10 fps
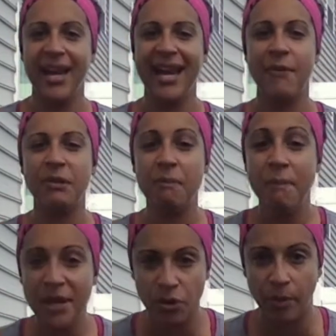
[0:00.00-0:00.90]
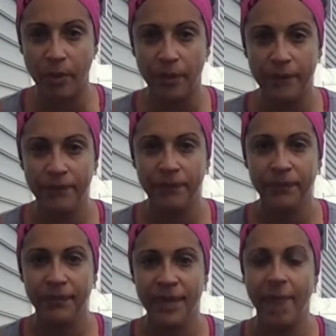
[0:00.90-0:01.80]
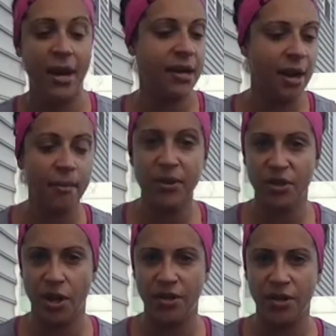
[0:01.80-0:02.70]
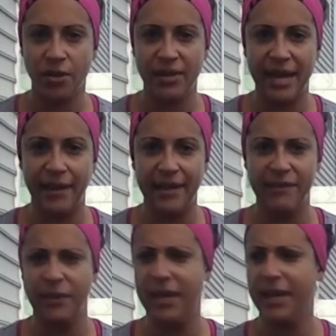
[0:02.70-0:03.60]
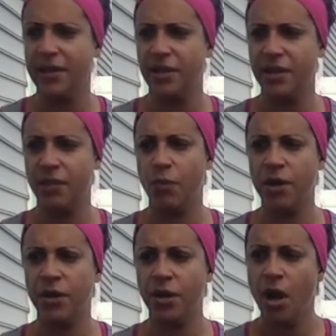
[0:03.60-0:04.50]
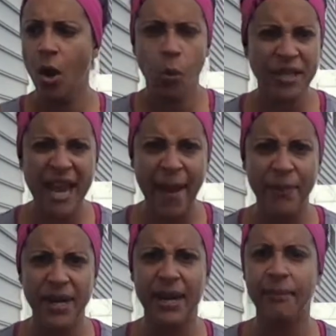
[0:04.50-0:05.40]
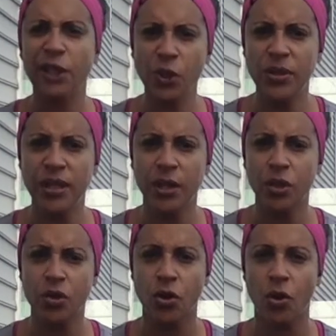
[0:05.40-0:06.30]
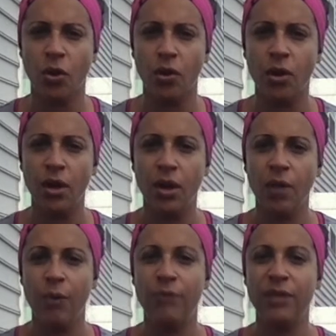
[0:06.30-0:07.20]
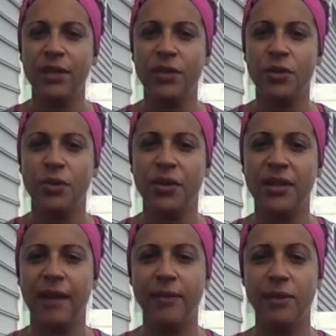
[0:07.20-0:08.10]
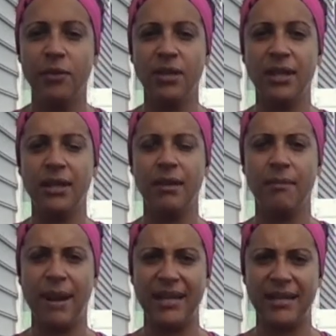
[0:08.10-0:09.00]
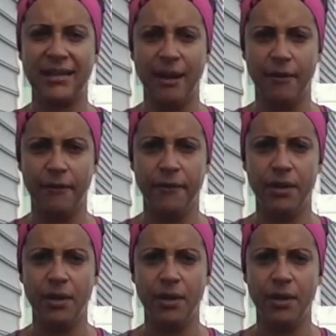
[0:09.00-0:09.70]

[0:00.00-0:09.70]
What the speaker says: And I was miserable. And my numbers started to go down last week, and I started to wonder, what's happening? I'm losing control. When really the truth is I was losing myself.